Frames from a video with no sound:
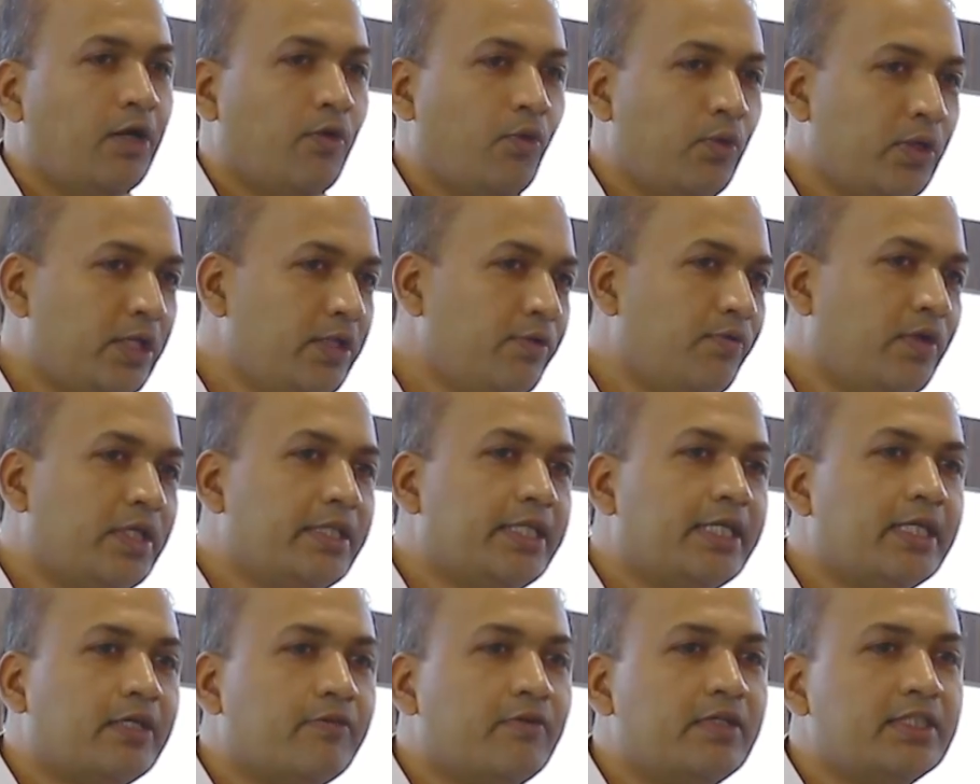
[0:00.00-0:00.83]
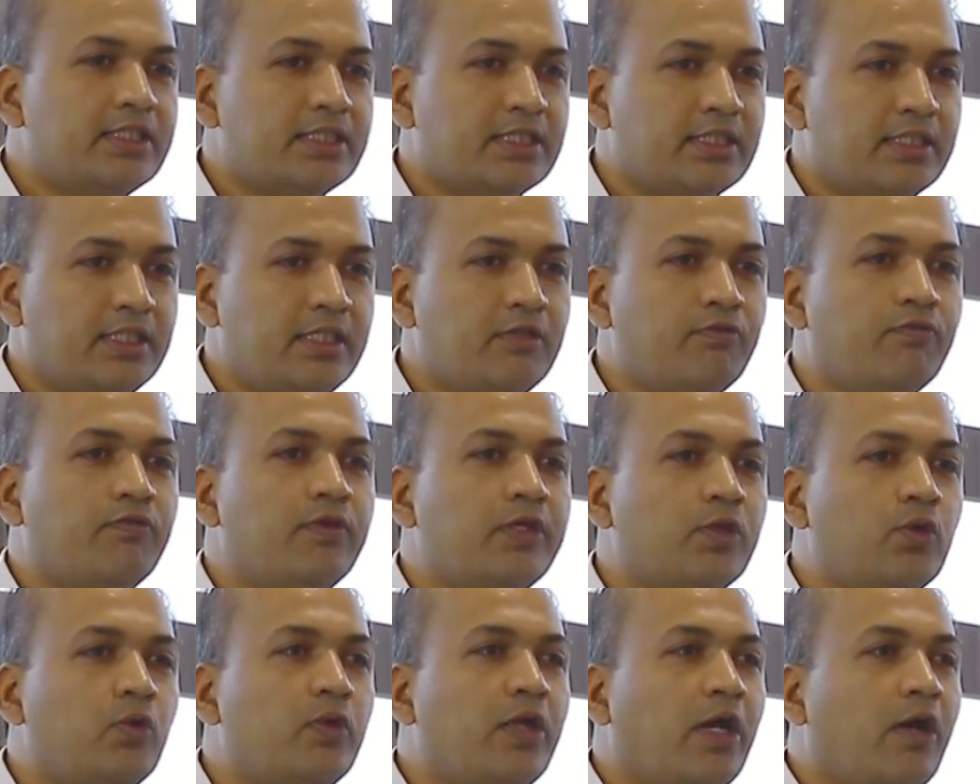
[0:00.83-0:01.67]
Only one request: if
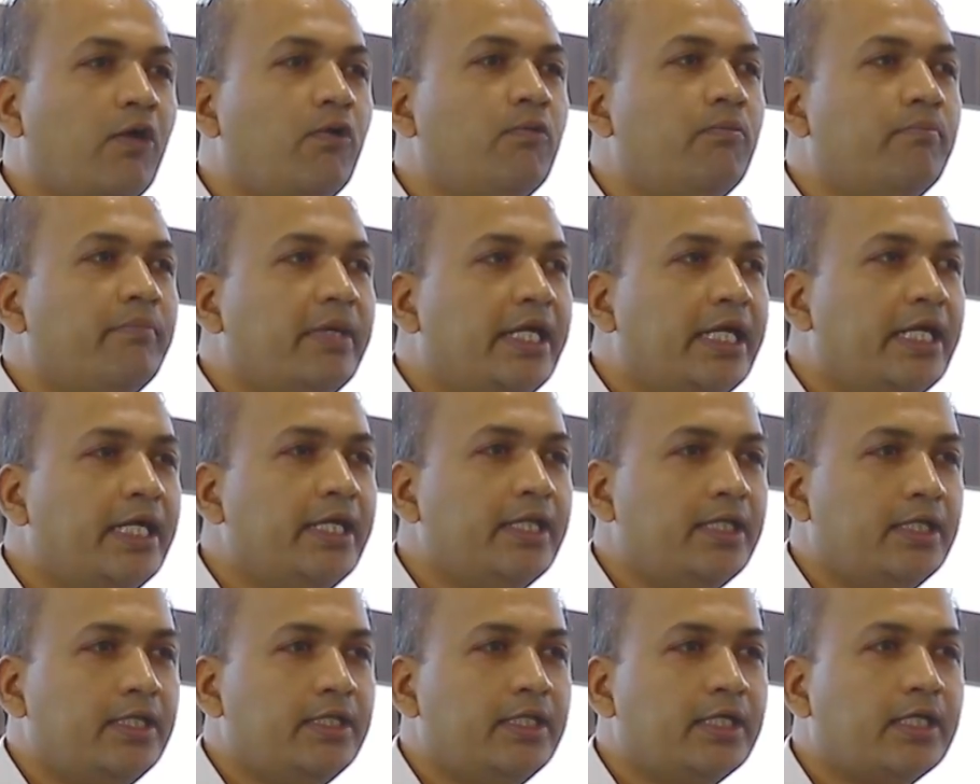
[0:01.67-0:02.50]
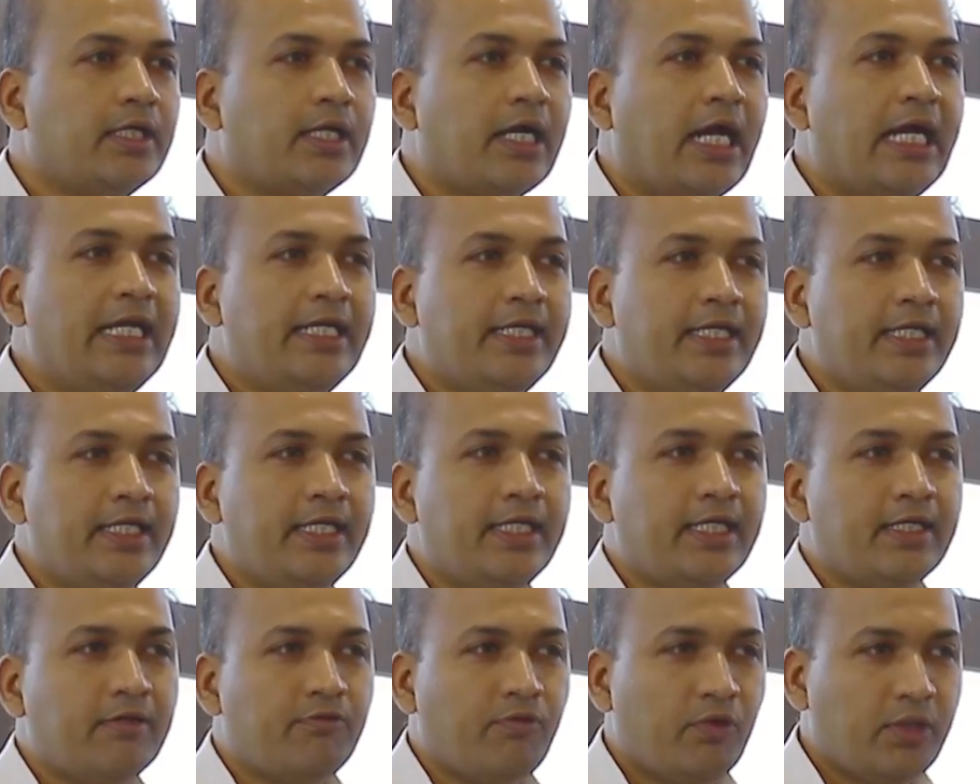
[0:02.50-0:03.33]
we could have made the
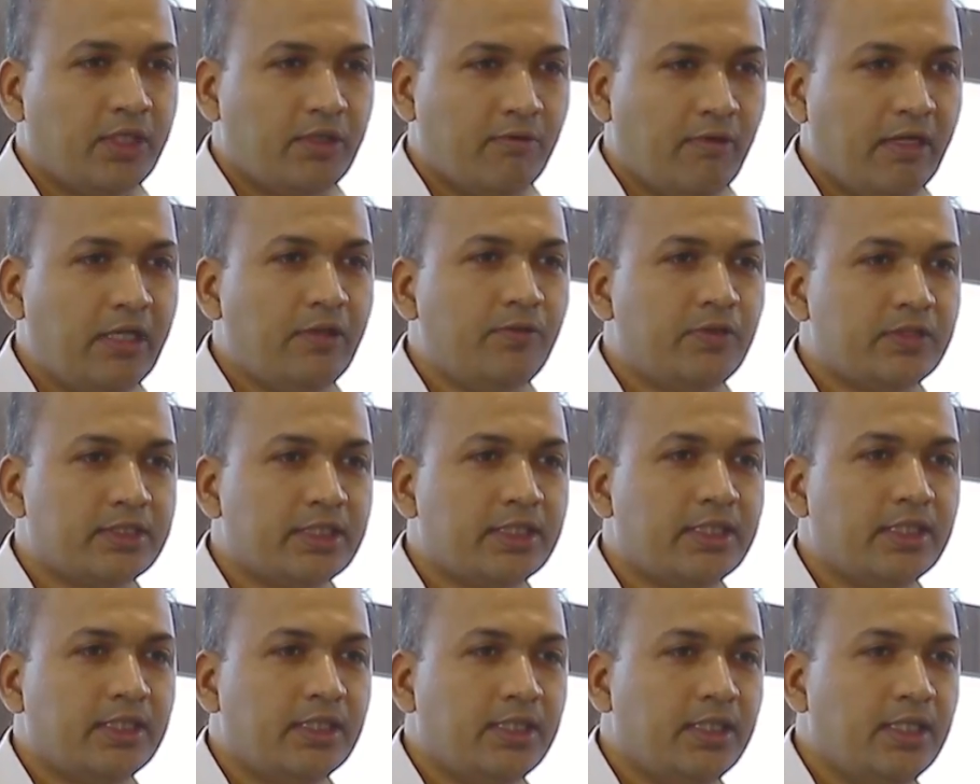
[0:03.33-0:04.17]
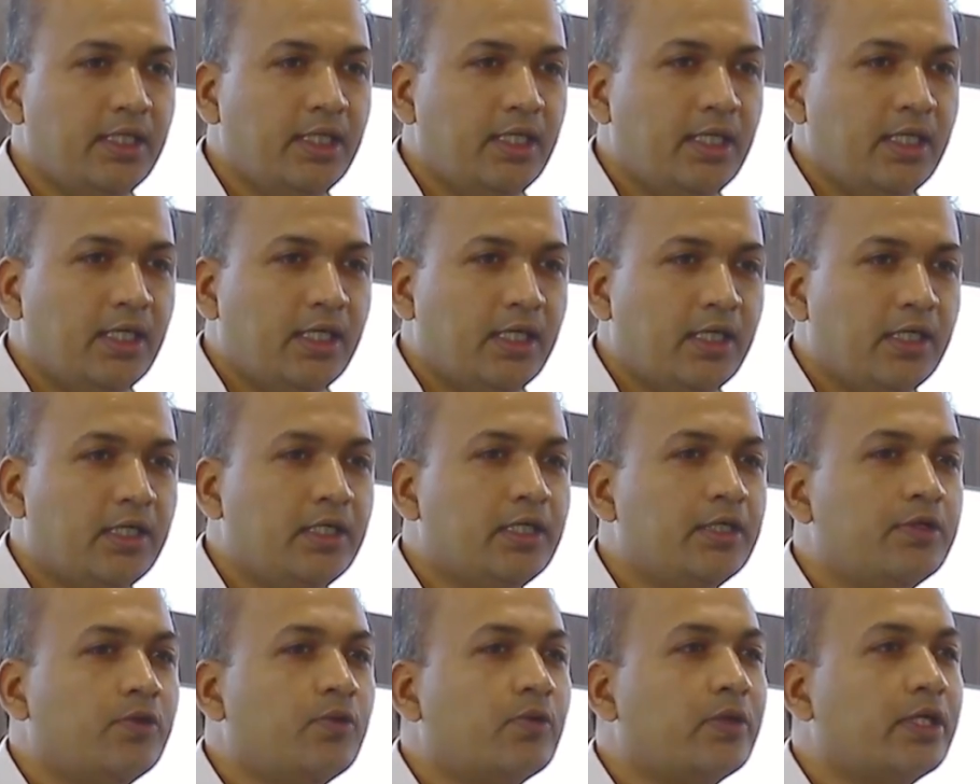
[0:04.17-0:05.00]
criteria for evaluation
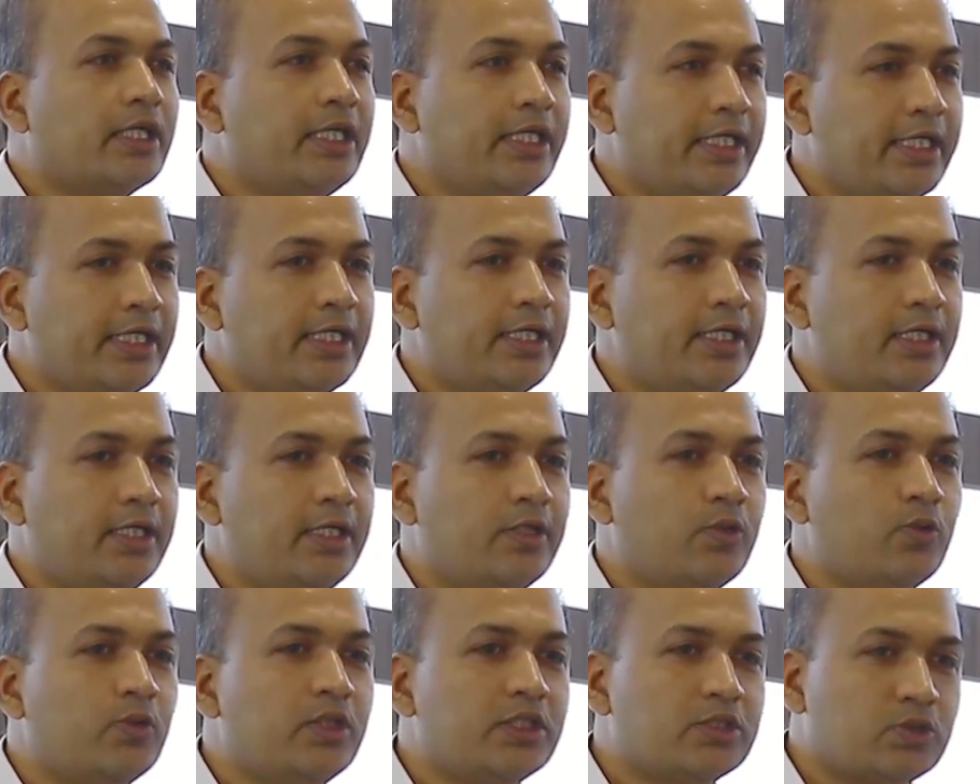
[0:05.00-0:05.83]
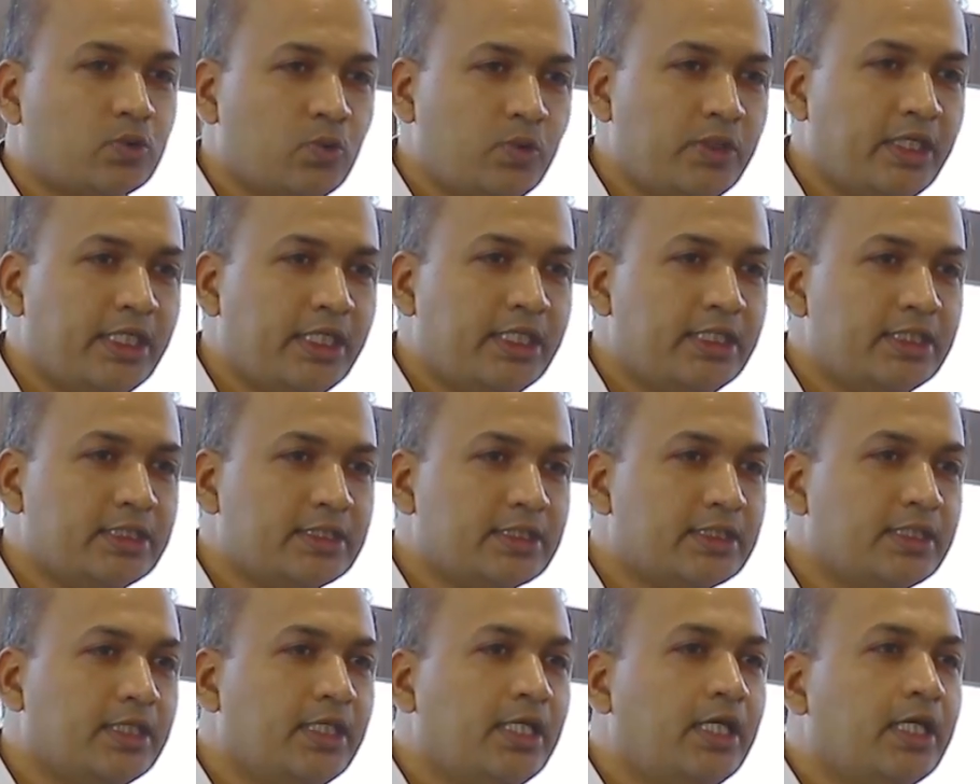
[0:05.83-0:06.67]
clear to the students,
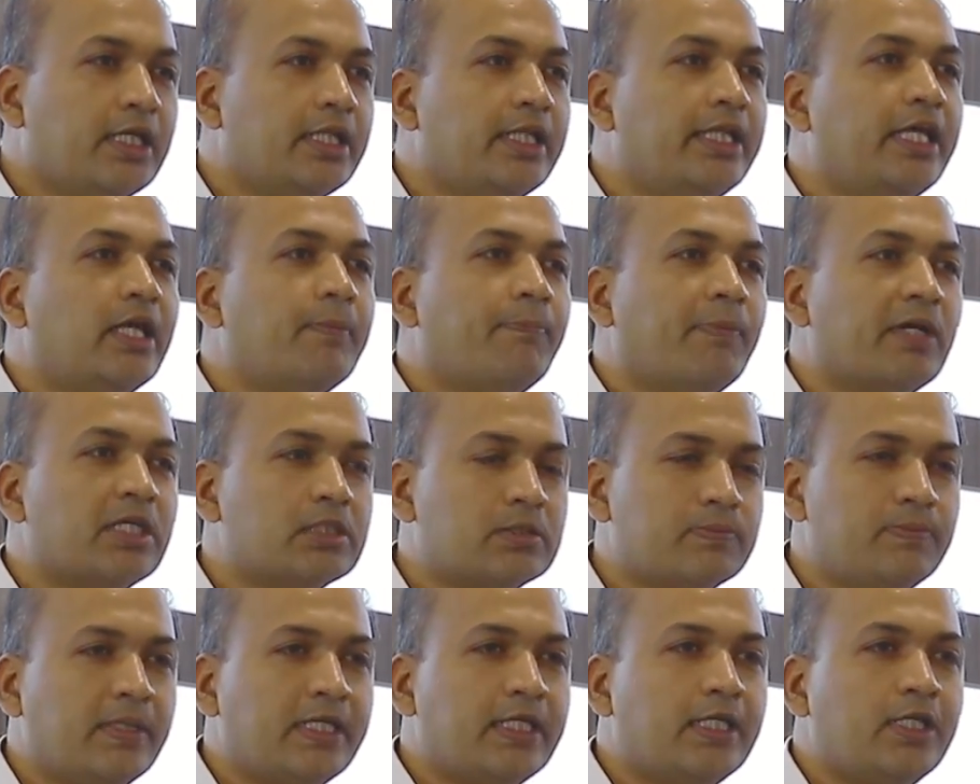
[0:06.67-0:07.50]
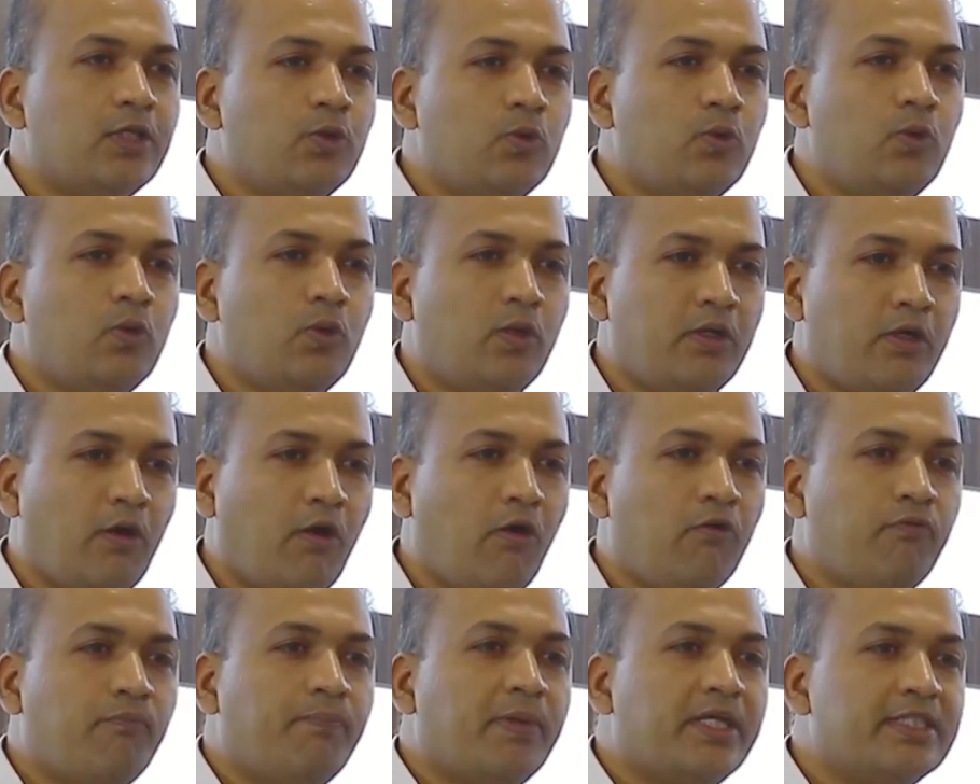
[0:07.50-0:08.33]
their perspective
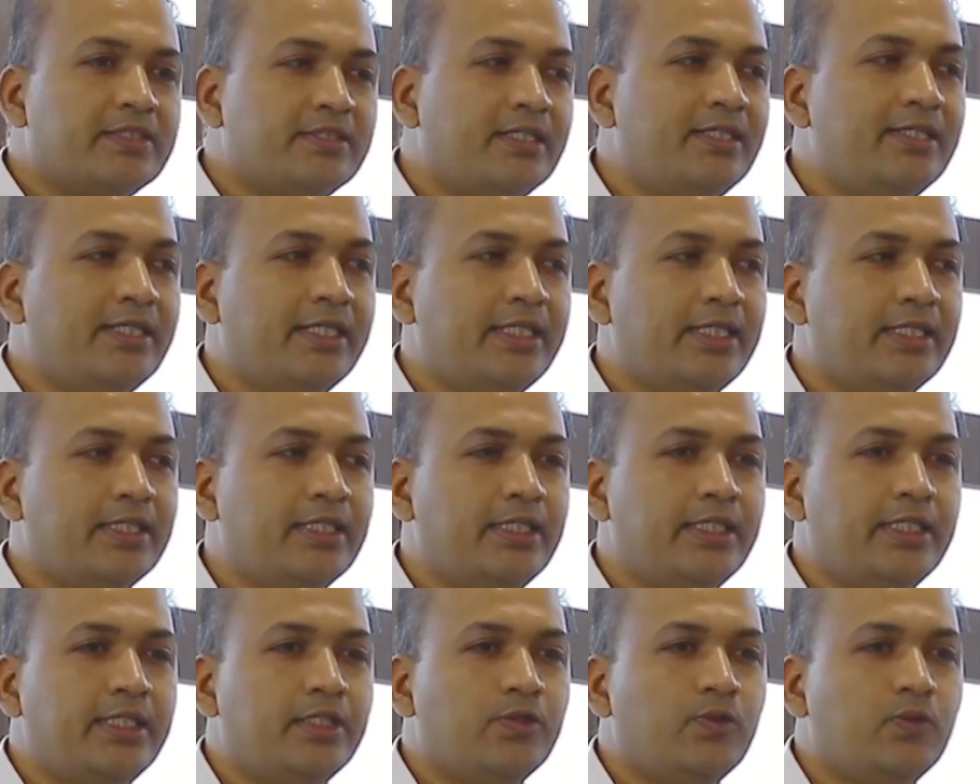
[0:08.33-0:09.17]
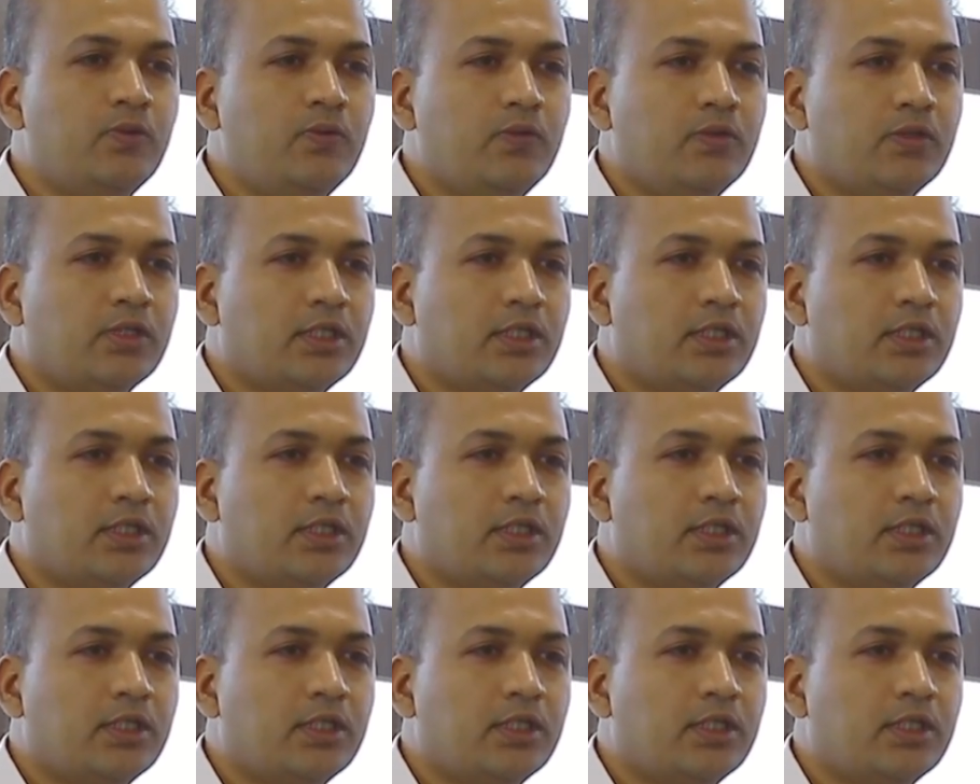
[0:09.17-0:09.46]
of presenting their